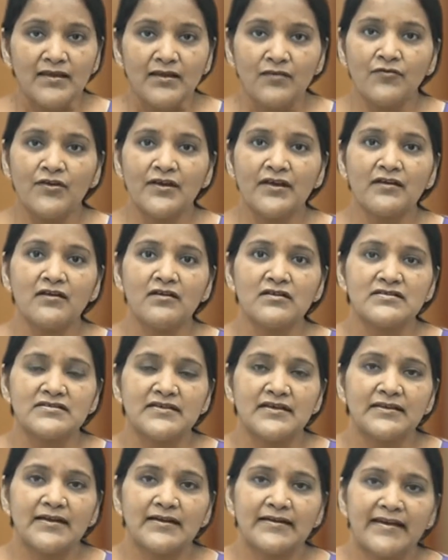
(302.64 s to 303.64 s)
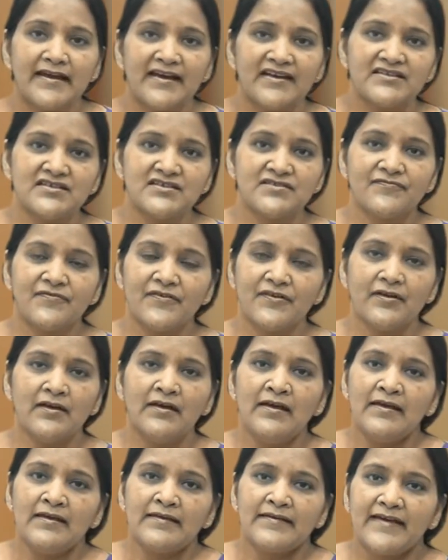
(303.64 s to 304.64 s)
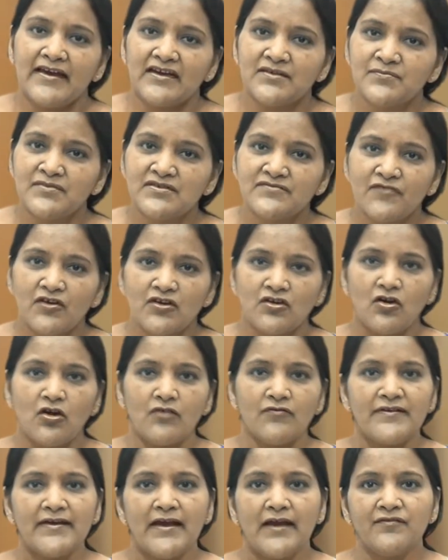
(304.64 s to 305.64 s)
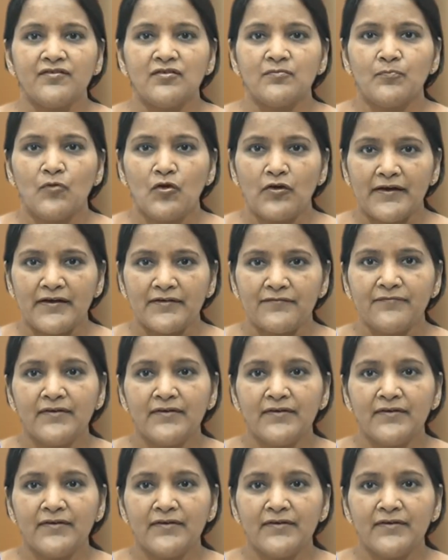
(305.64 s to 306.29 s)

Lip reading: We cannot say that cash is free. Cash means what all we have in the pocket.